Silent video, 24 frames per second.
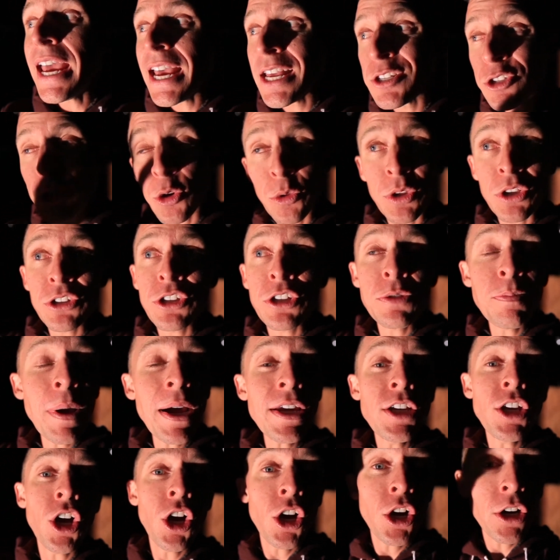And so this is
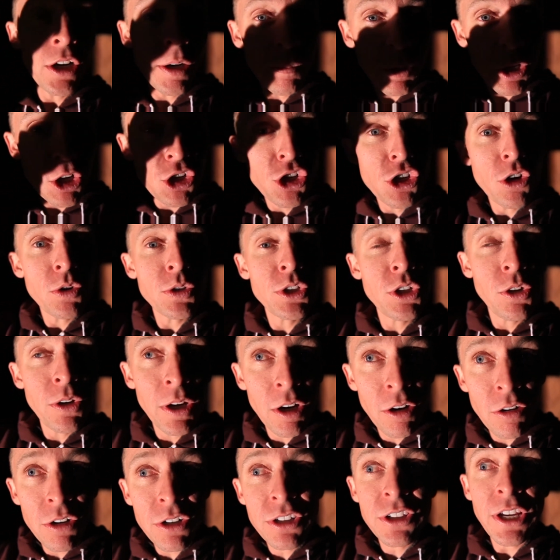my yard. I'm going to show it to you here in a